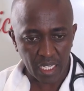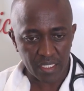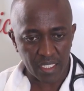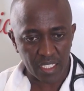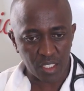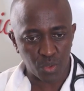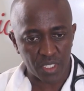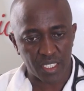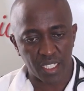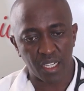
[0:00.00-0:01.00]

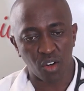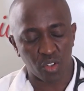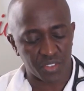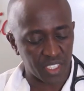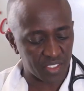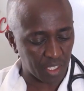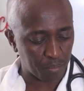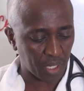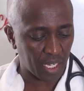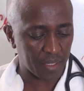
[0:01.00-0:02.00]
inadequate oxygen
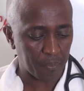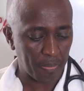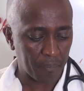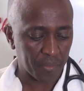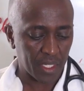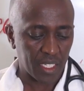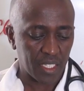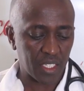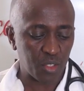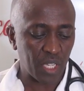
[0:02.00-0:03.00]
supply.
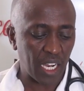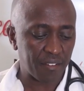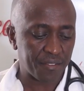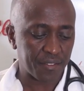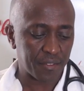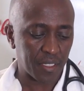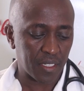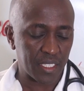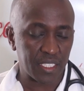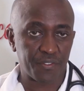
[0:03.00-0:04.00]
Then you have
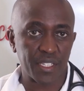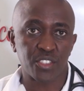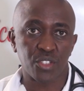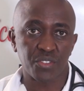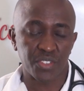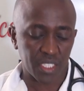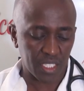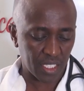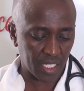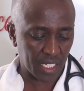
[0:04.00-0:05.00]
infections
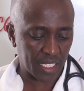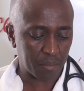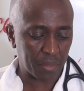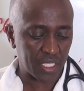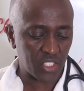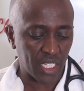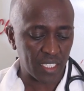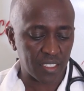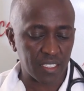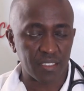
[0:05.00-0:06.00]
like
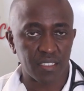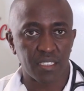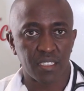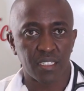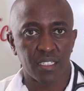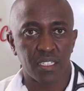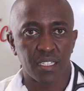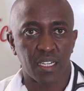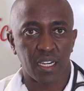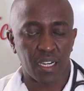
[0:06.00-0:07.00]
meningitis,
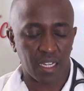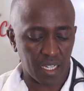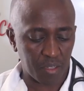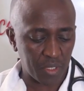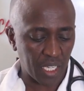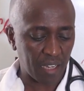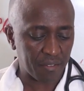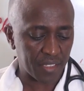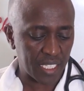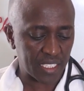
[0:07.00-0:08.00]
we
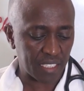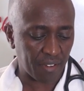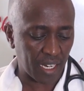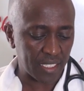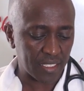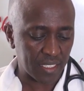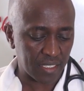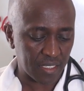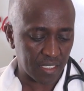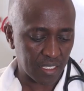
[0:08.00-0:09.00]
have
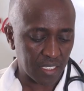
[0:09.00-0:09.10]
encephalitis,